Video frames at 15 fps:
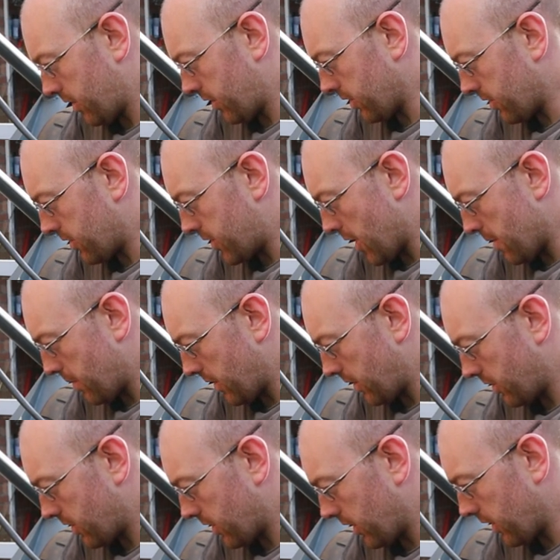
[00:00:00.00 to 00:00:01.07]
it does dip
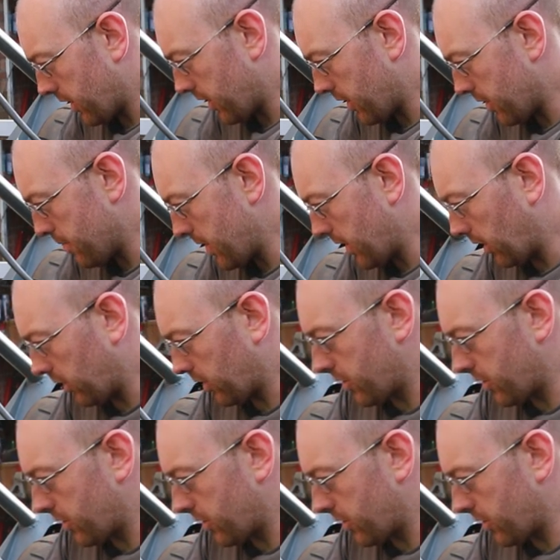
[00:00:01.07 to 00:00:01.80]
in slightly in the middle.